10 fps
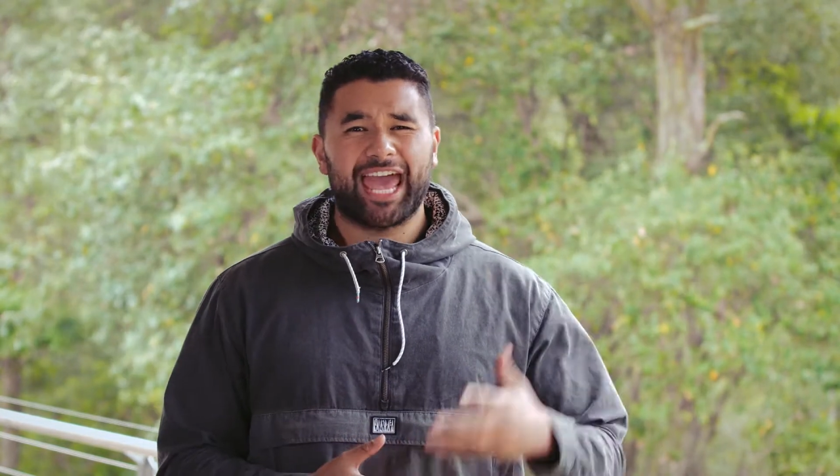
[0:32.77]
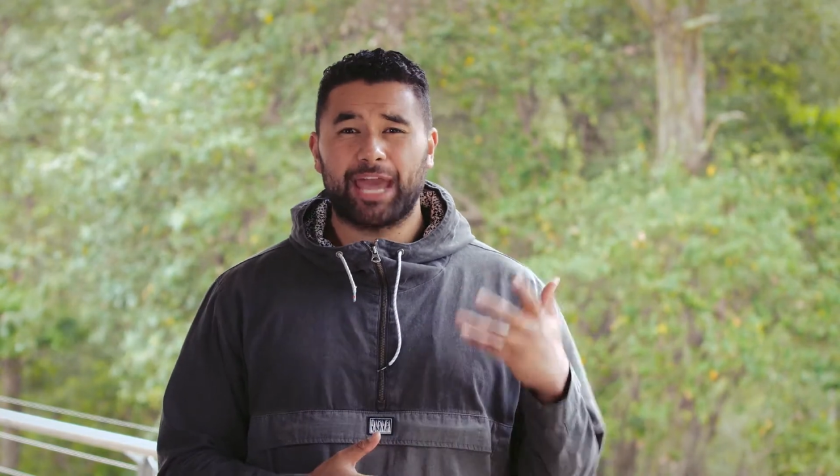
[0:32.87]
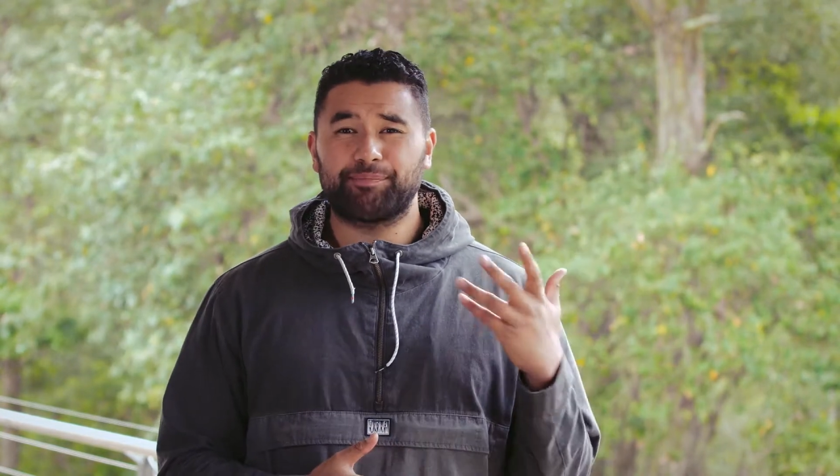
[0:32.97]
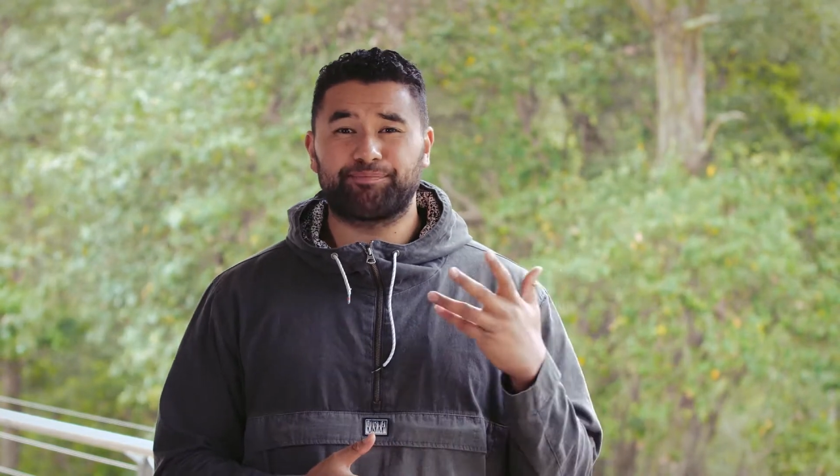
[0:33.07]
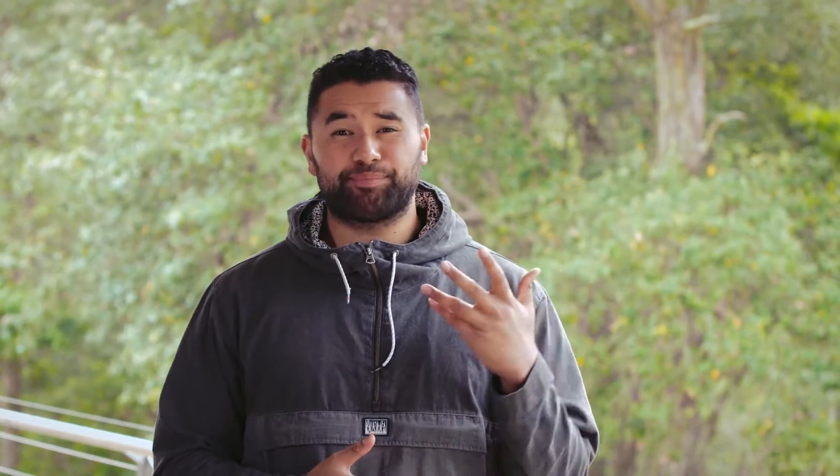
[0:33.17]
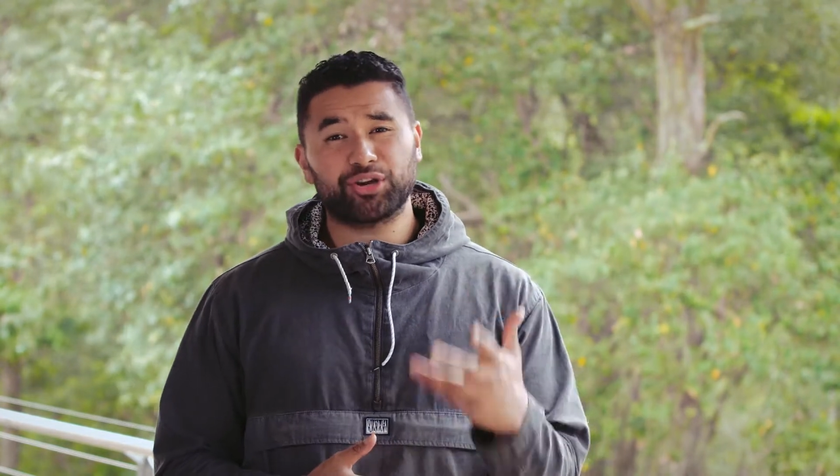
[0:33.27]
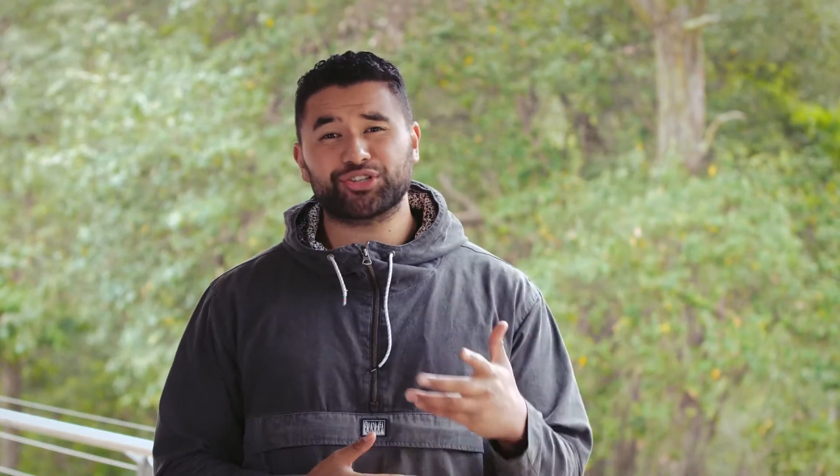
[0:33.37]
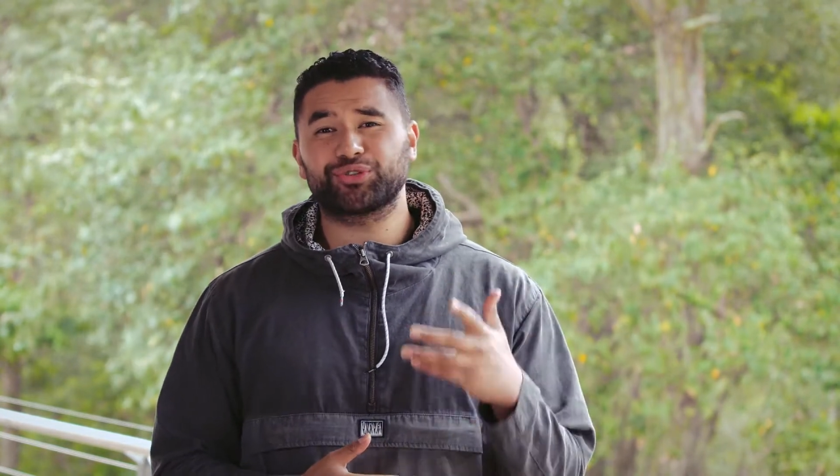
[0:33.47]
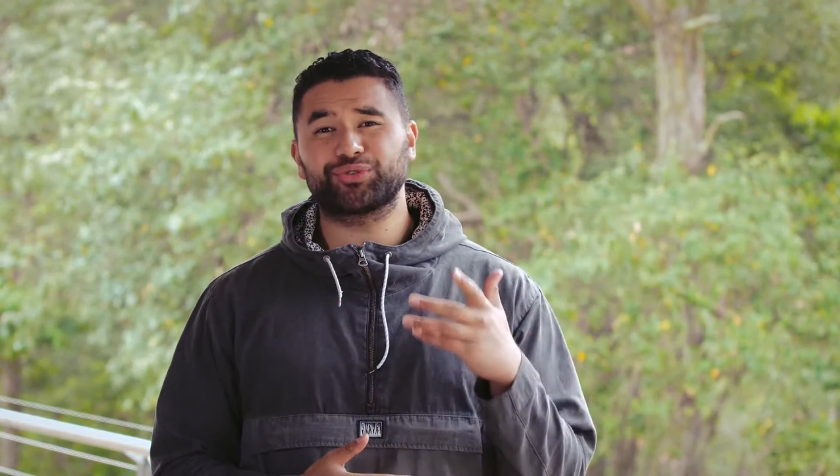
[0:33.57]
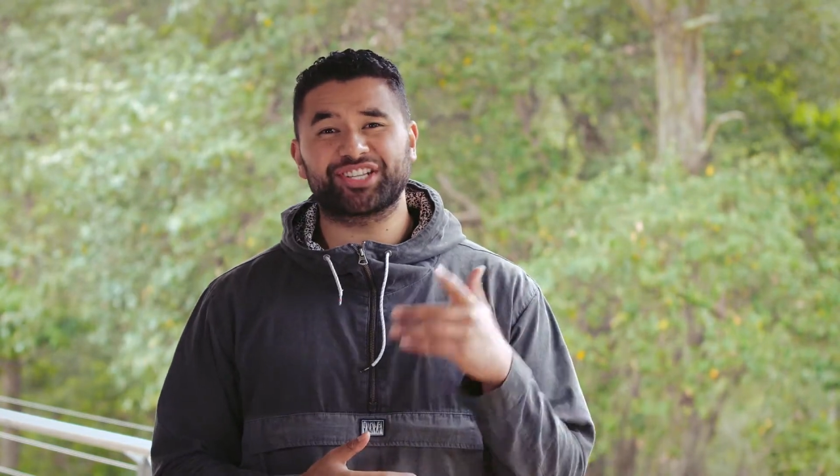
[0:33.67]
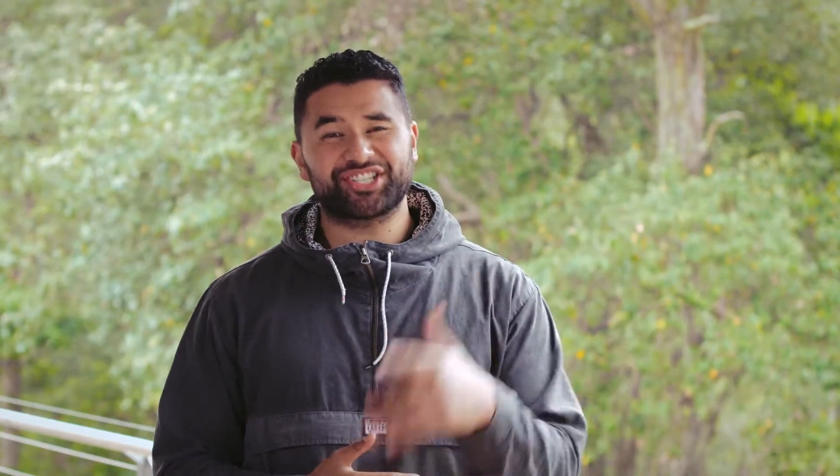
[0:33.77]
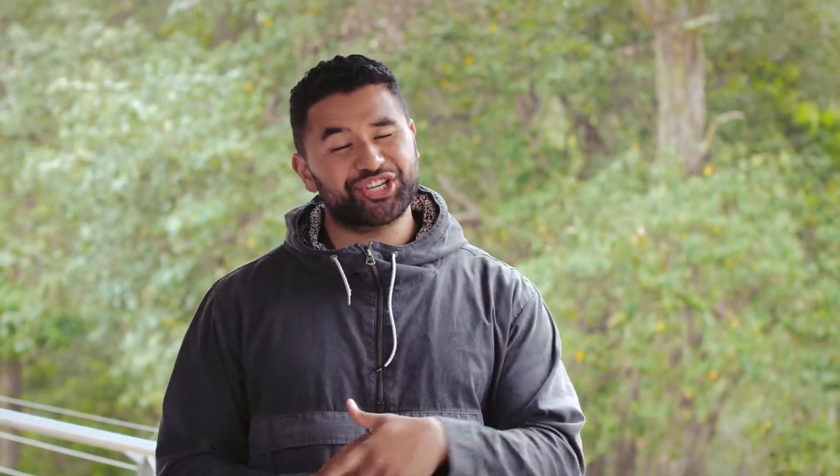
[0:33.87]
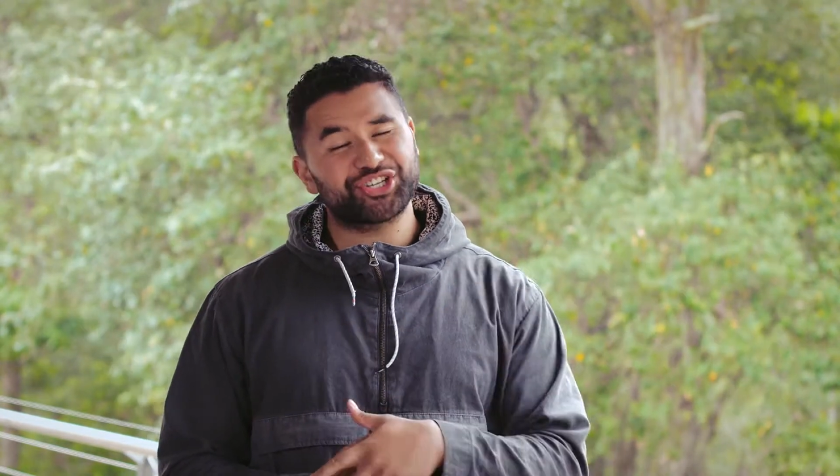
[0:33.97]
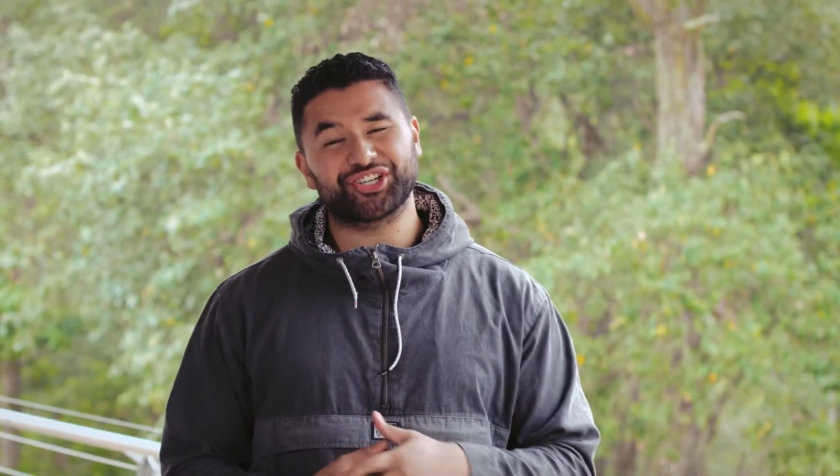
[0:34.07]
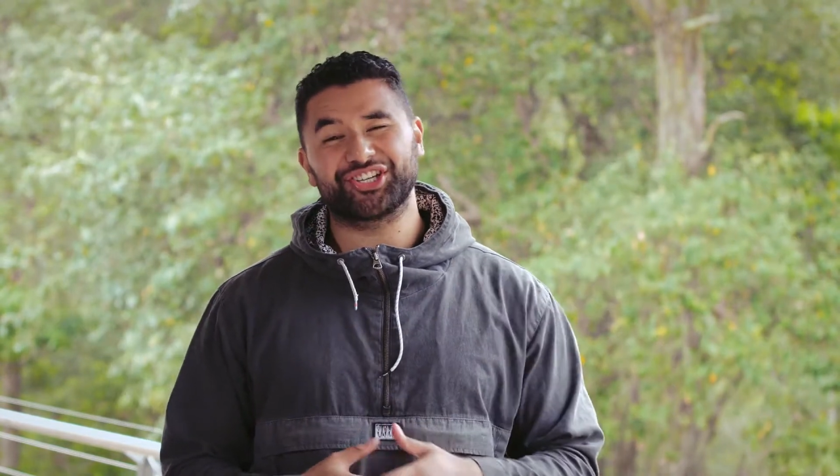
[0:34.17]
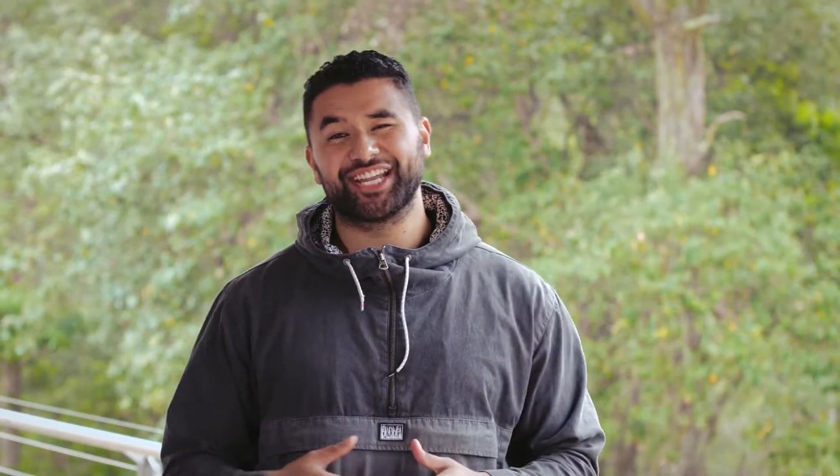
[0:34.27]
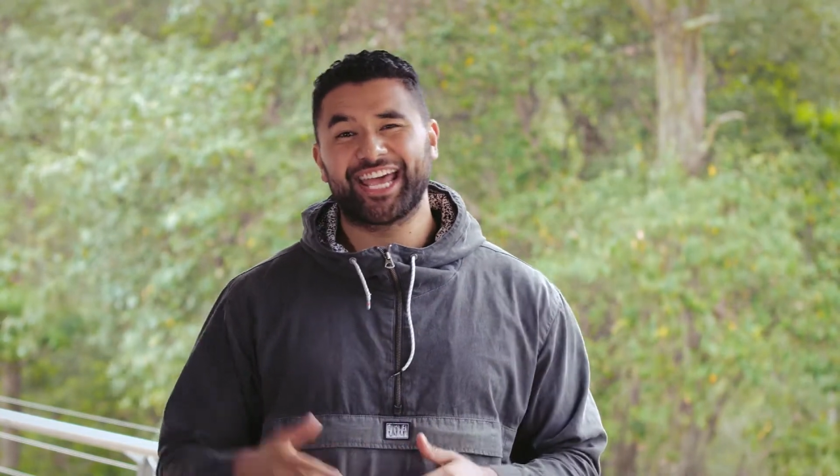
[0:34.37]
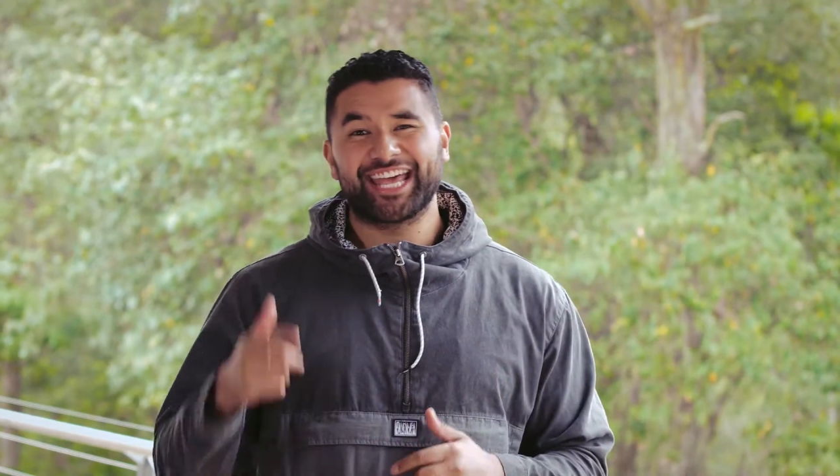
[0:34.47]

a personal decision